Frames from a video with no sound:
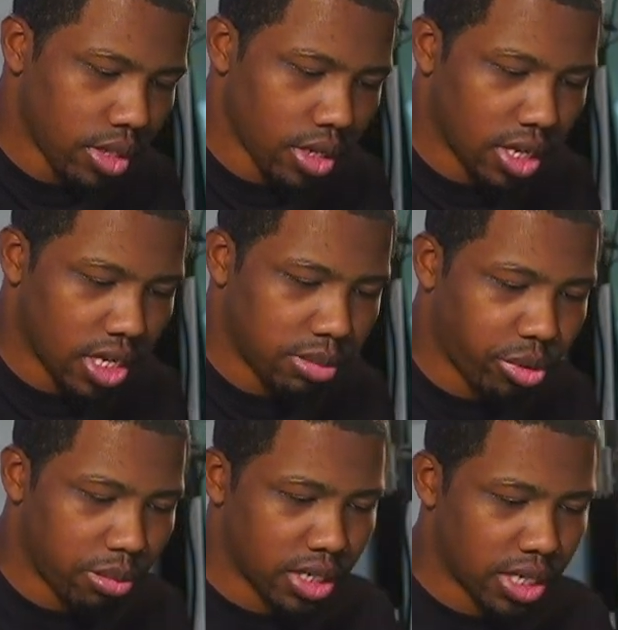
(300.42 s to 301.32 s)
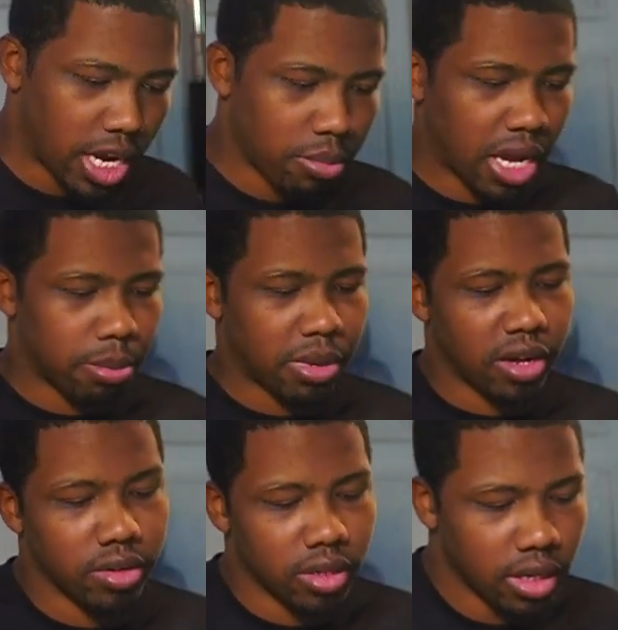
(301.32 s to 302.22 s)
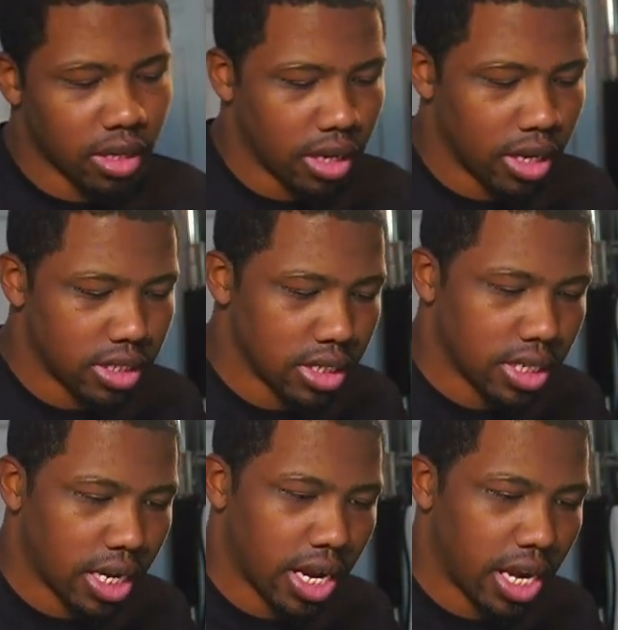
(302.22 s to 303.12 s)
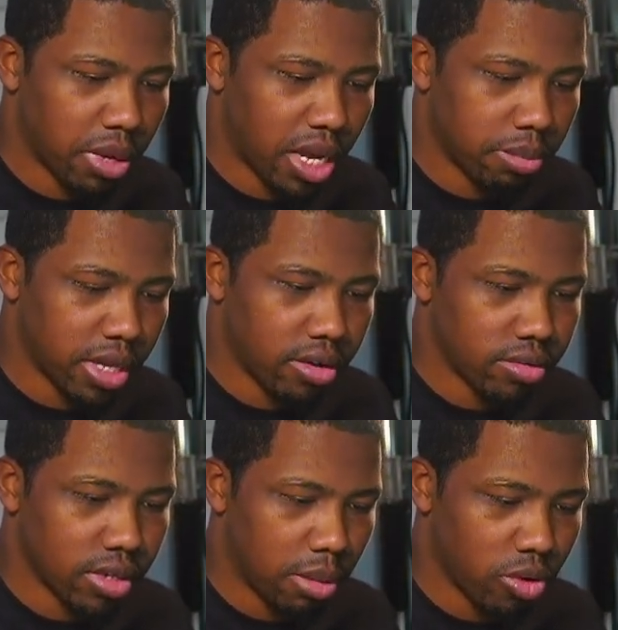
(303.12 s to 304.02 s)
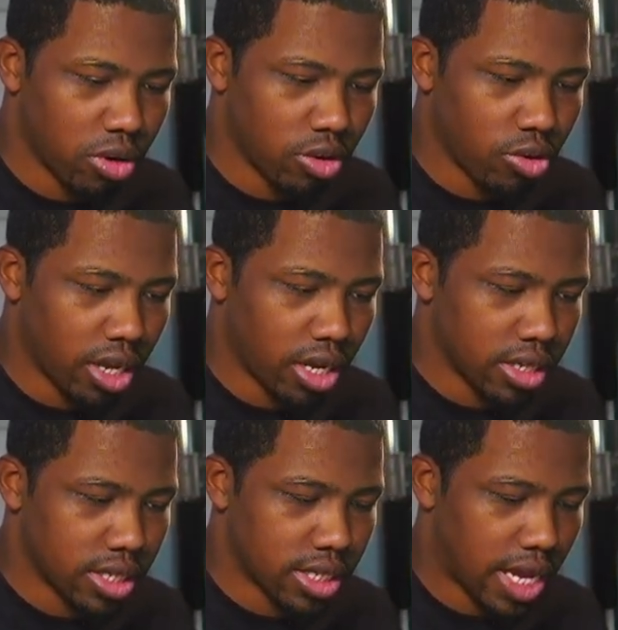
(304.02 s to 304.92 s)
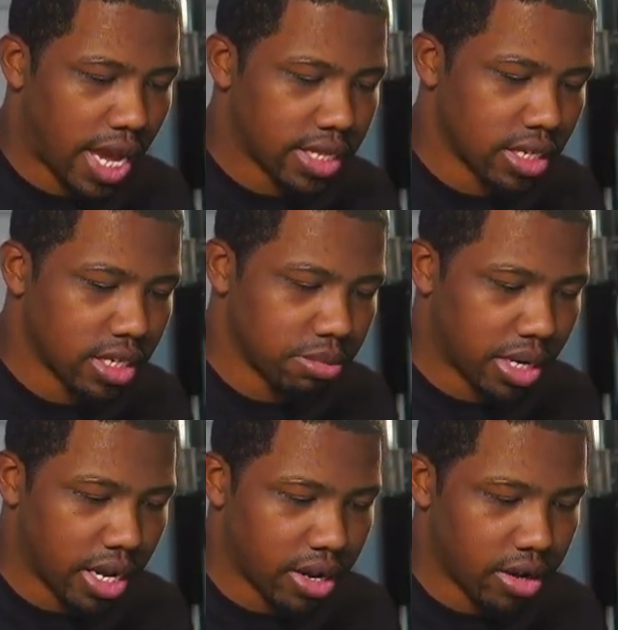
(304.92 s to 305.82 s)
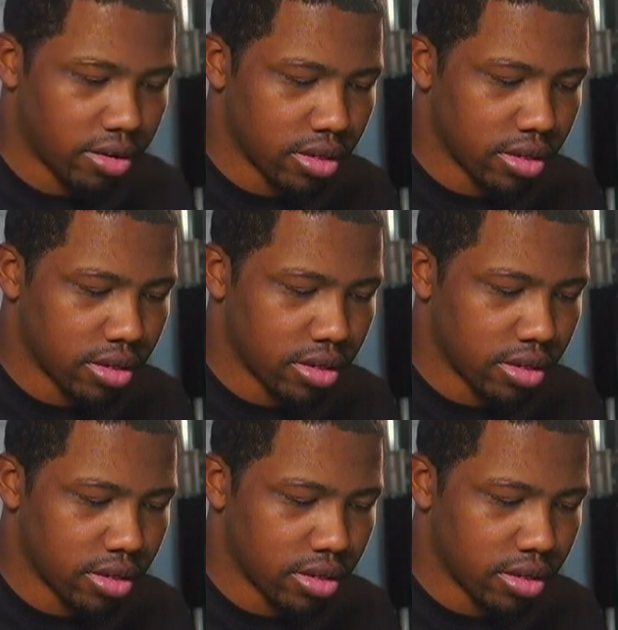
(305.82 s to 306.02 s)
And that's pretty much how I'll map out. And since I got it mapped out, I'm gonna go ahead and size it up now